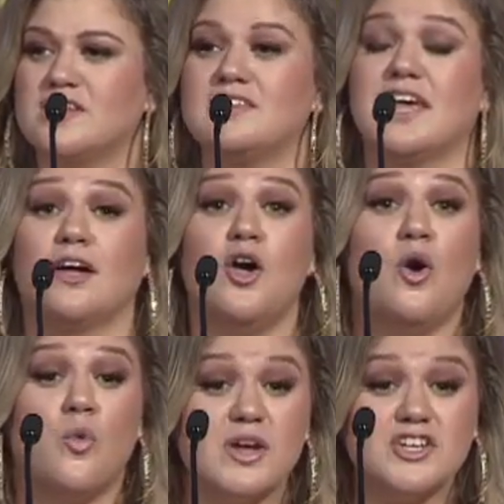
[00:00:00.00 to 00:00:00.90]
Cause like
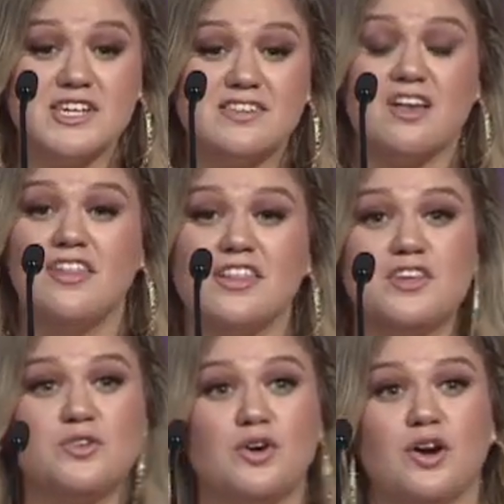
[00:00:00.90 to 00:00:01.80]
once she saw the
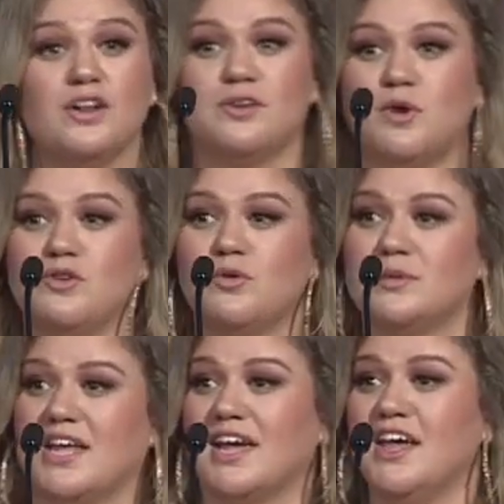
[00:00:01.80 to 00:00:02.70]
little girl in Wonder
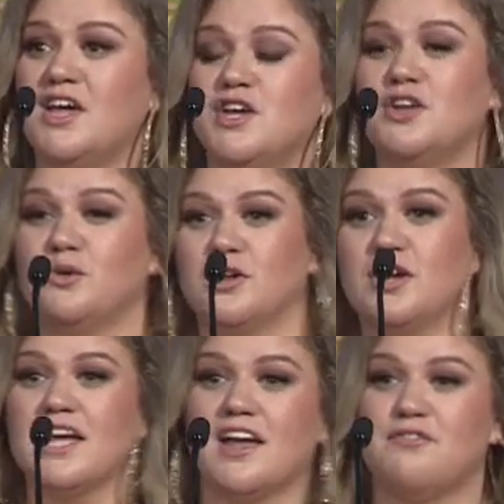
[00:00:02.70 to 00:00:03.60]
Woman, like, you know,
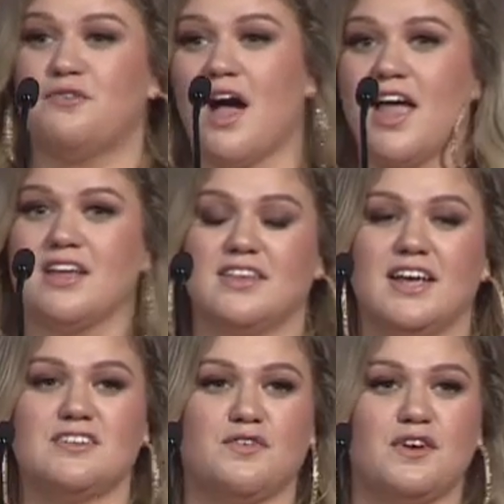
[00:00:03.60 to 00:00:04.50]
learning how to fight and
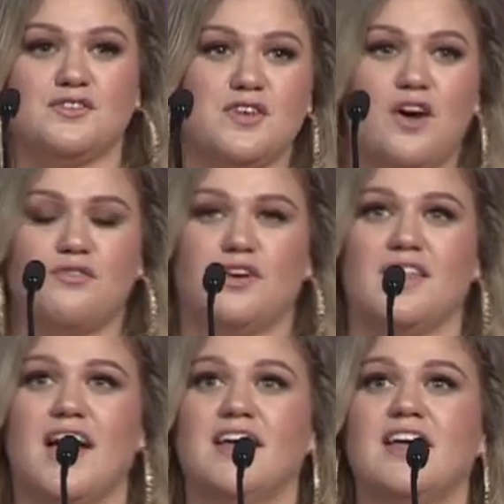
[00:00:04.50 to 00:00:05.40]
like defend herself and all
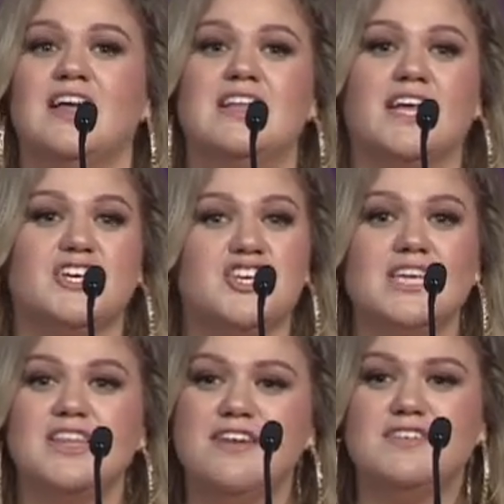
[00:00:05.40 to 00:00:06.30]
that, like she
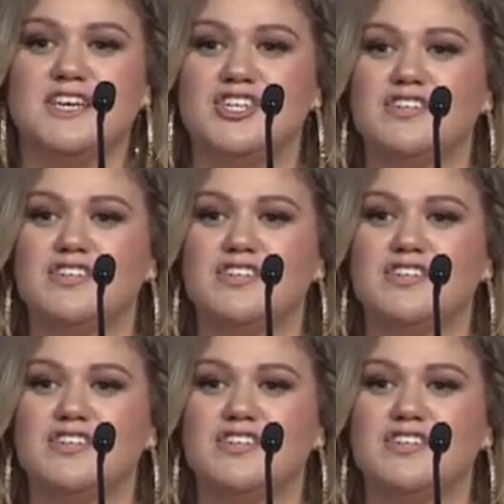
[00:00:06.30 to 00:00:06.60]
loved it.